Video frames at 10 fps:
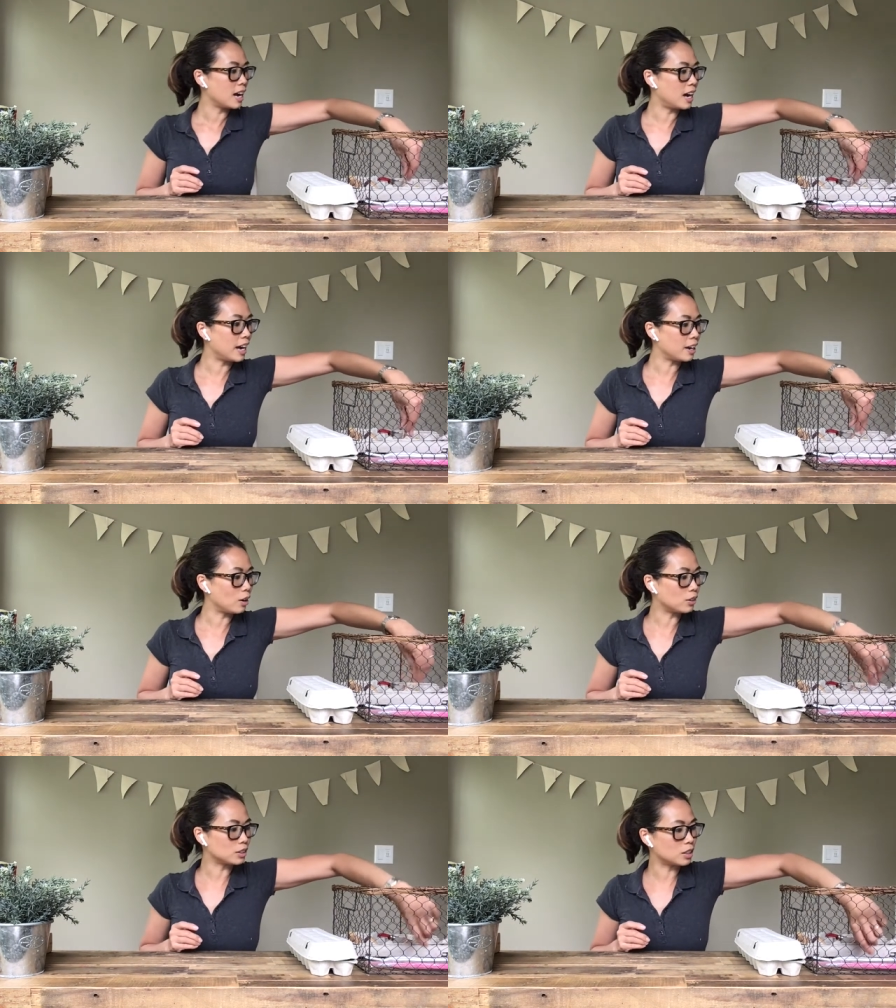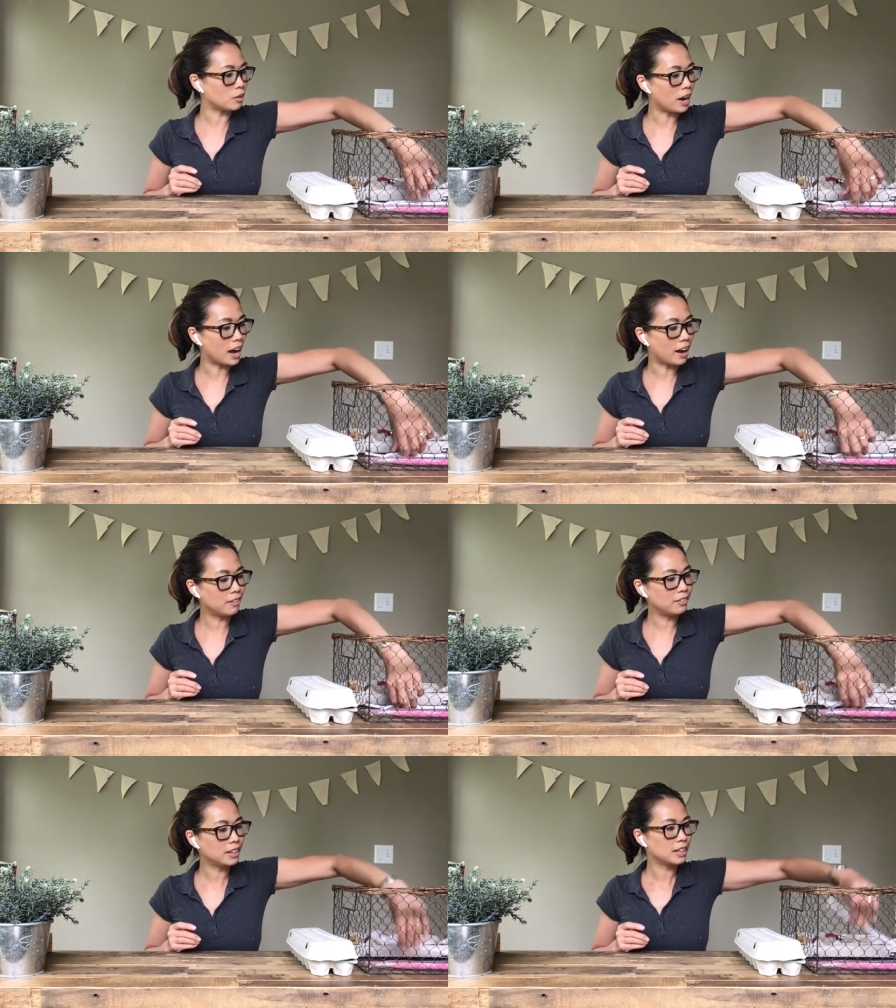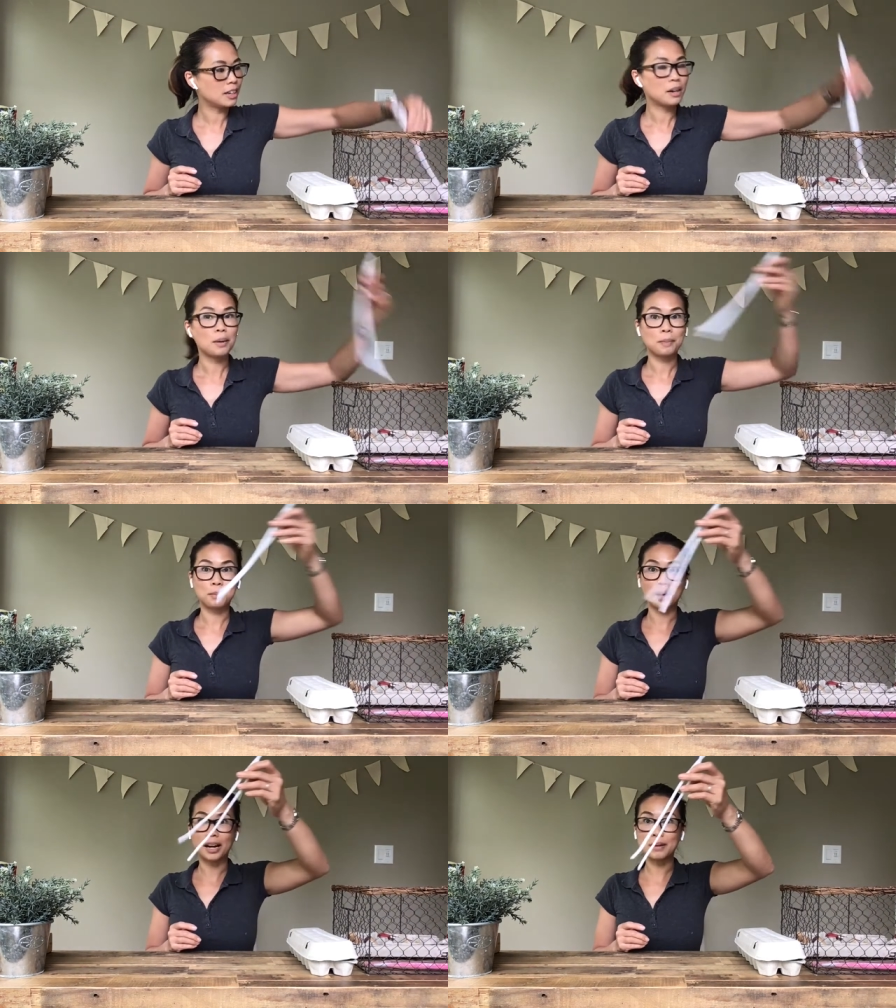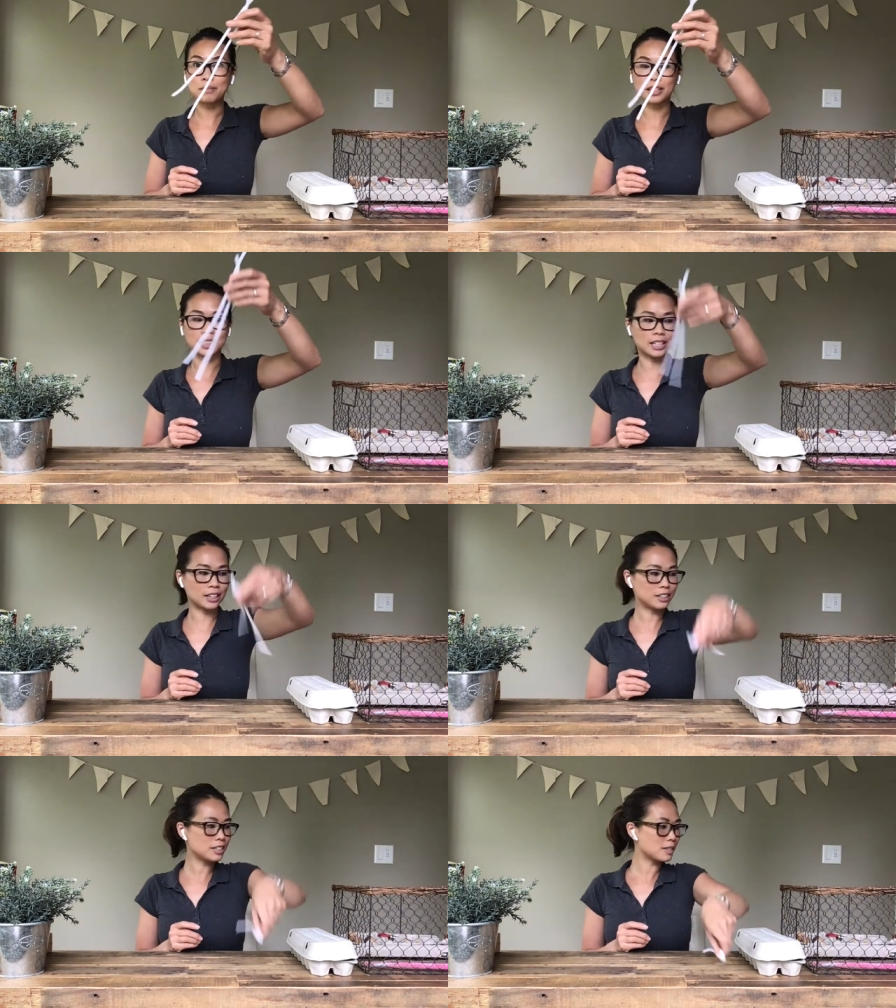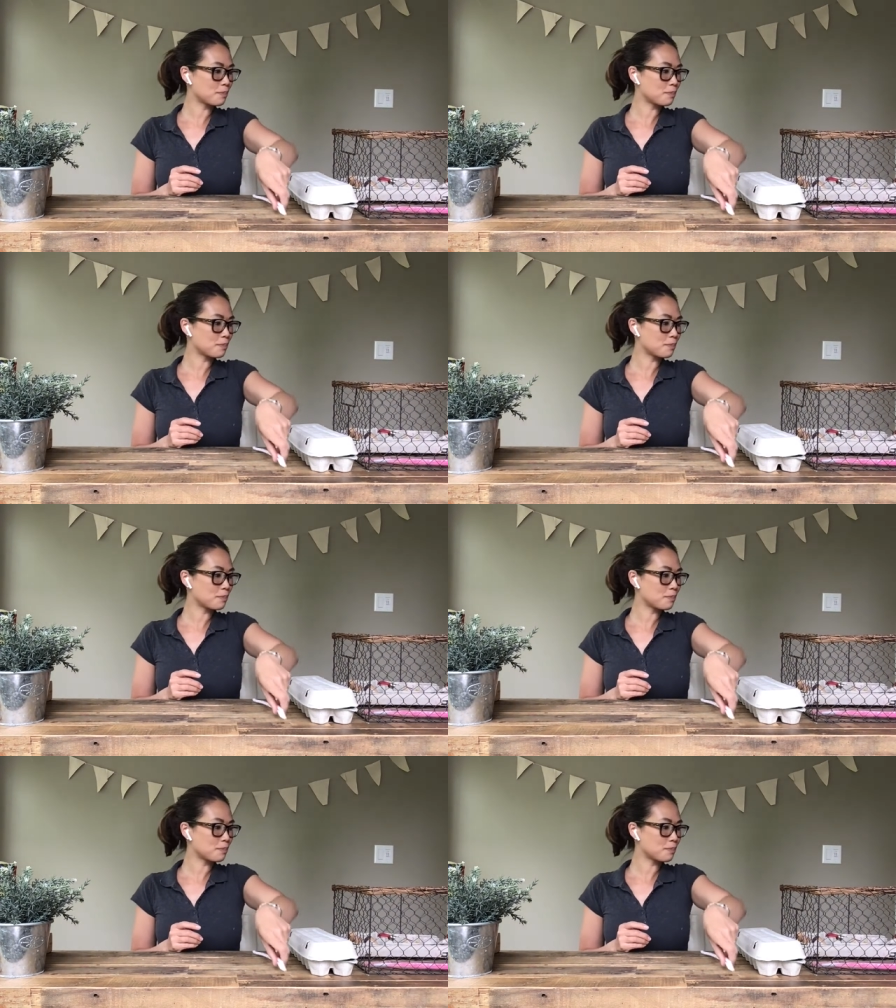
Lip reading: I also have pipe cleaners.